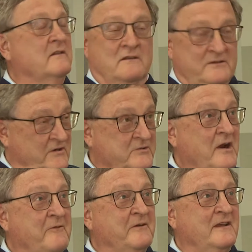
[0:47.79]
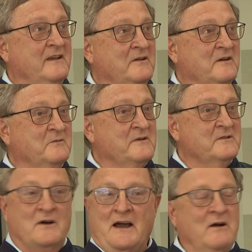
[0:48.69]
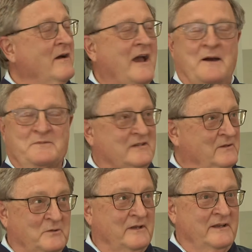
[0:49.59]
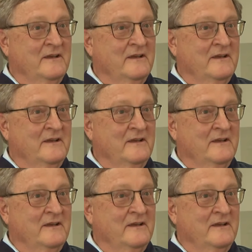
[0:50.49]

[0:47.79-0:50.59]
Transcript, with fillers: Is there trafficking in Northwest Ohio? Absolutely.